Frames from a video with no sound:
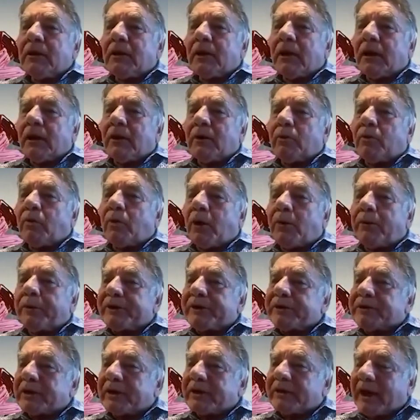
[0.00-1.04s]
what
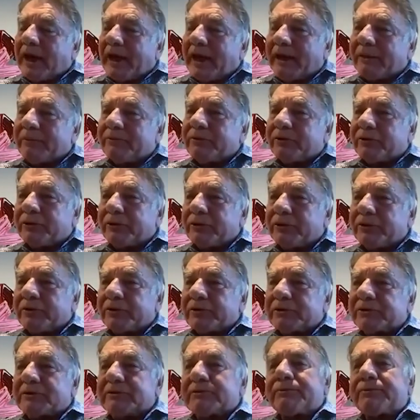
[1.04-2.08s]
we aim to do
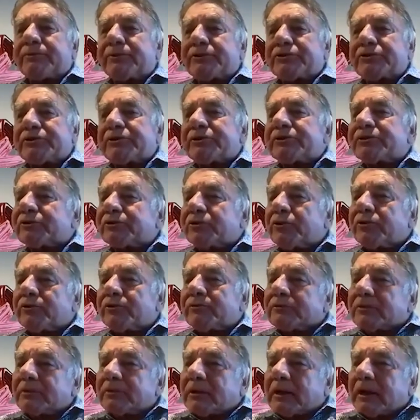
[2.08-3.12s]
is produce
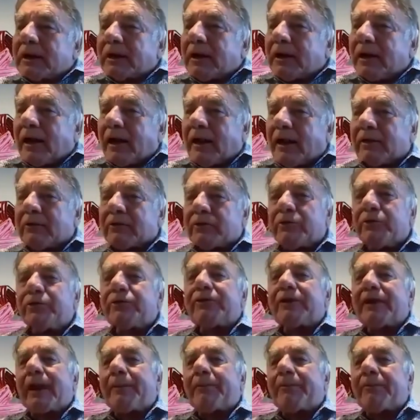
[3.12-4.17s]
a good
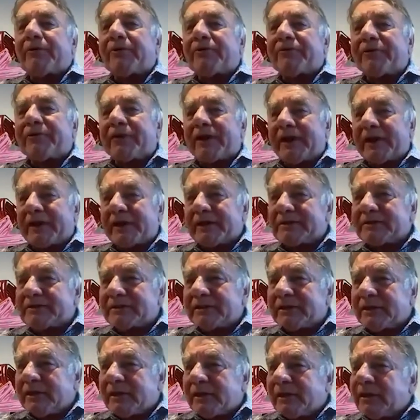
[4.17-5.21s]
number of eggs.